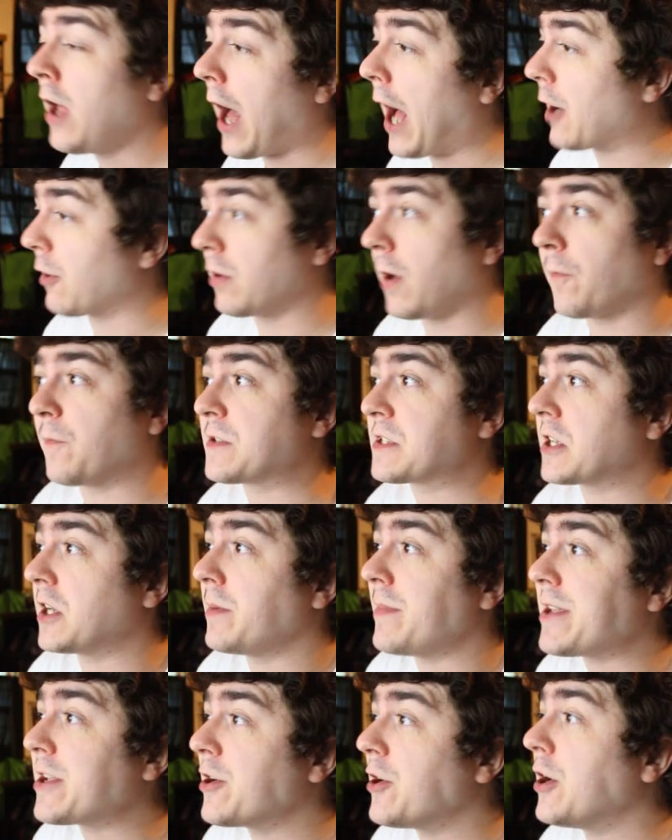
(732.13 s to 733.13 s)
I don't know if it's gonna
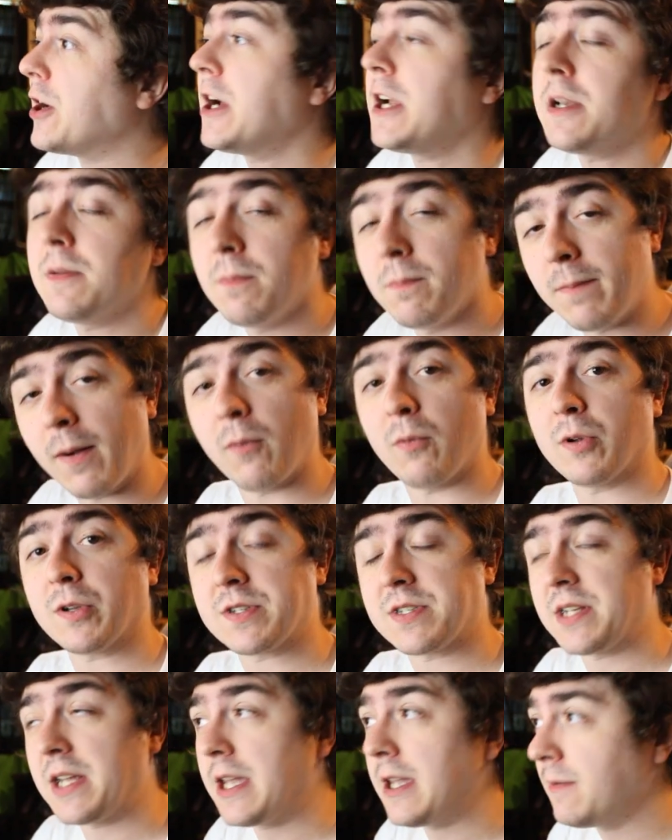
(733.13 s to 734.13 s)
be good, but we'll
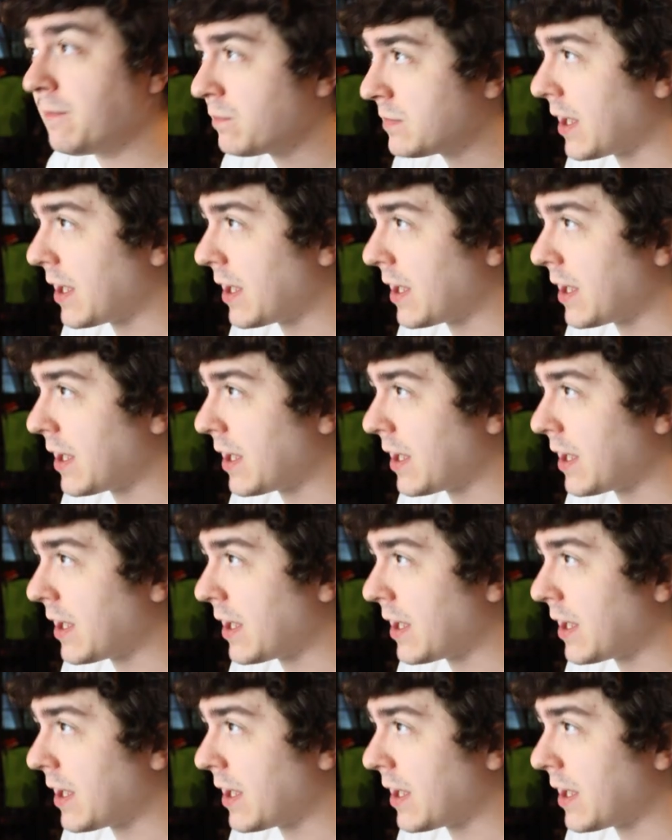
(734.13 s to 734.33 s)
see.